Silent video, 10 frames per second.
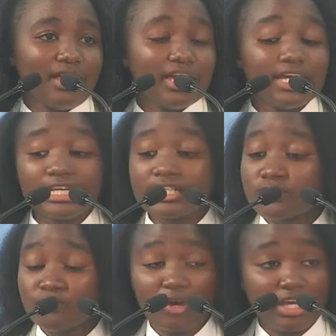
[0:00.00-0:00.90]
He needs
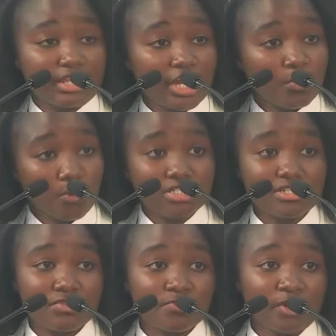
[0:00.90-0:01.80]
faith. And what
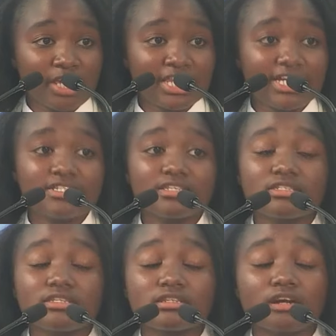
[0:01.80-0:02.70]
is faith? It is
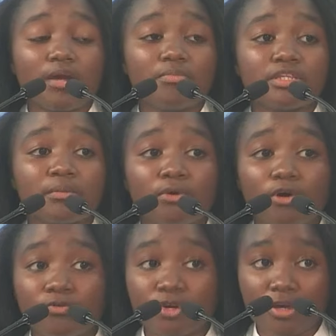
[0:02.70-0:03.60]
described in the book
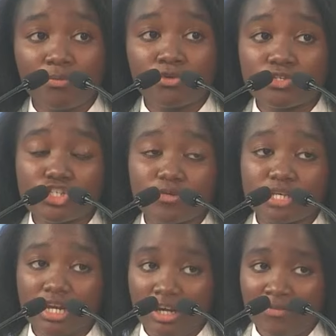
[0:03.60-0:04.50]
of Hebrews, chapter
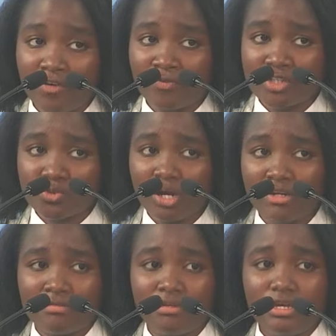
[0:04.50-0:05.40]
11, verse 1.